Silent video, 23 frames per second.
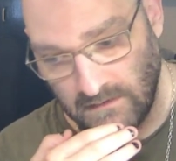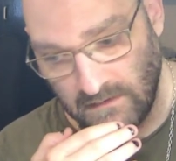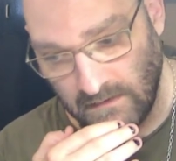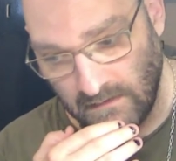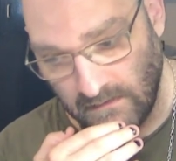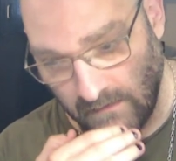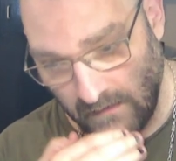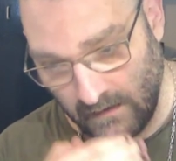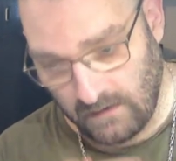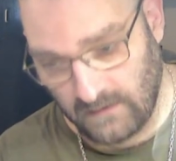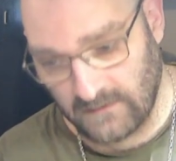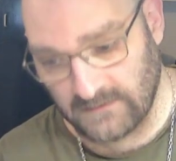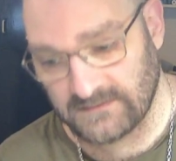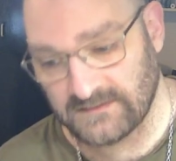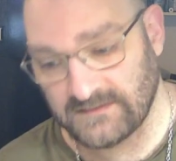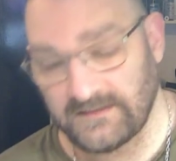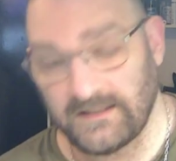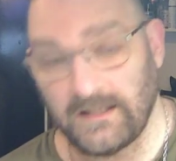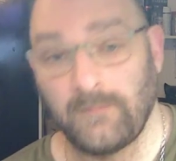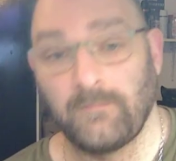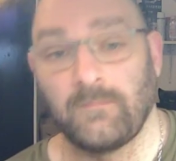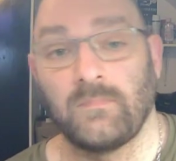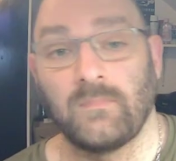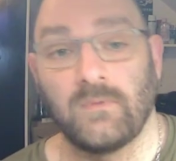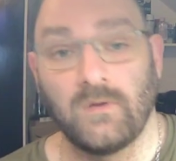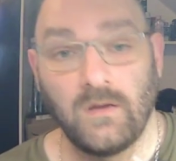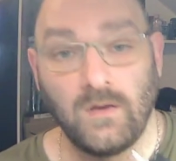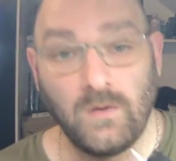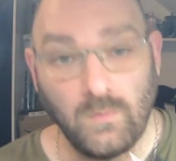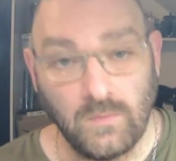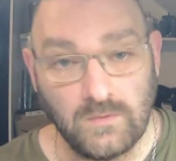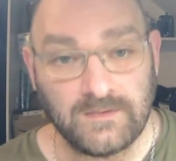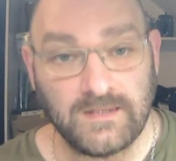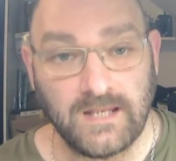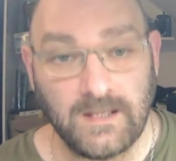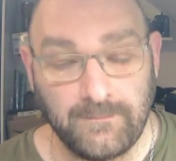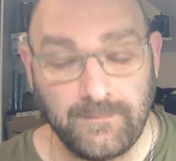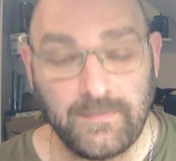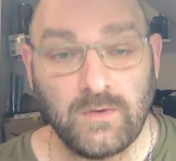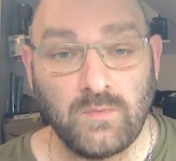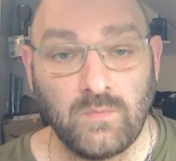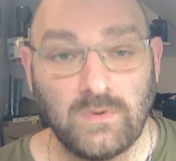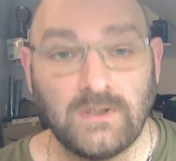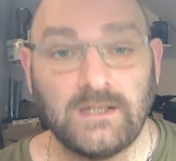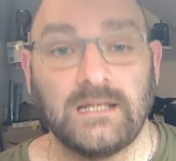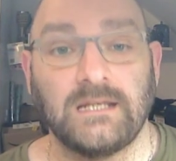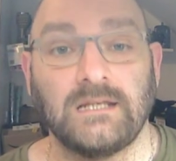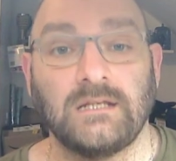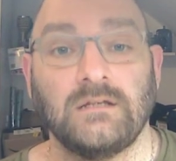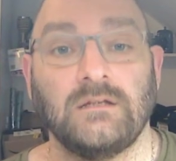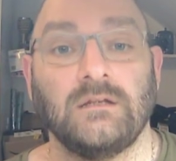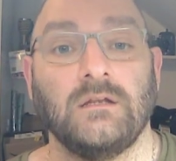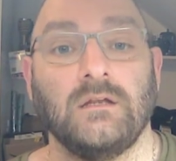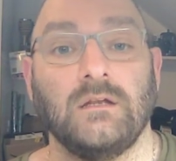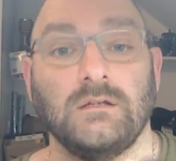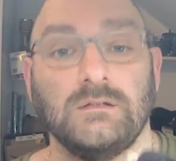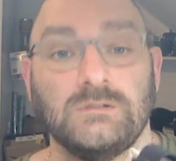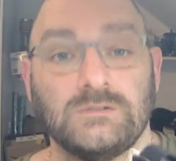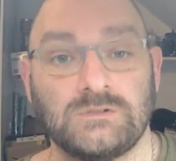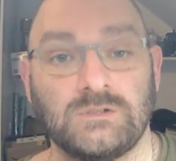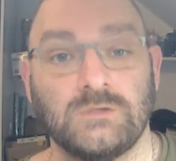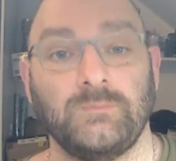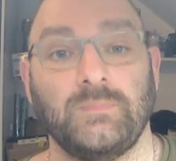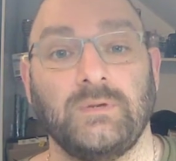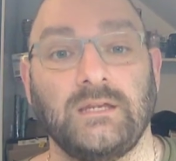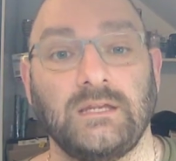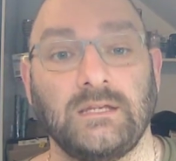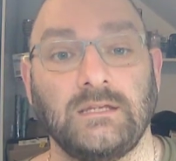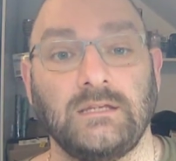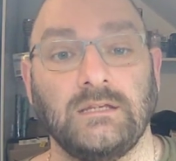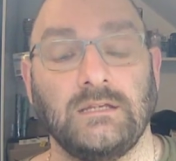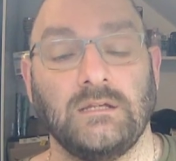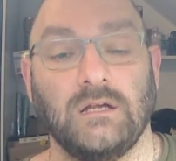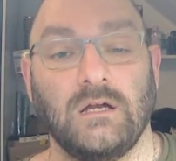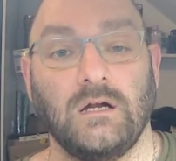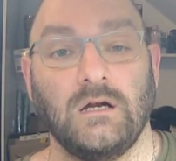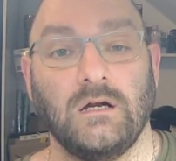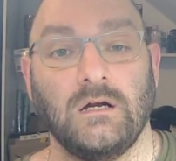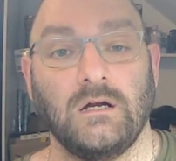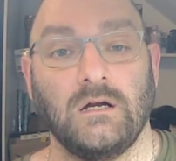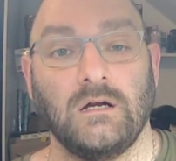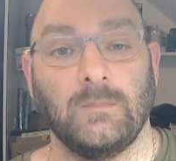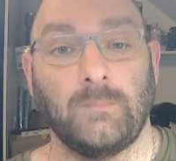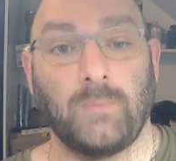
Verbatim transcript: ask them would they be willing to be uh,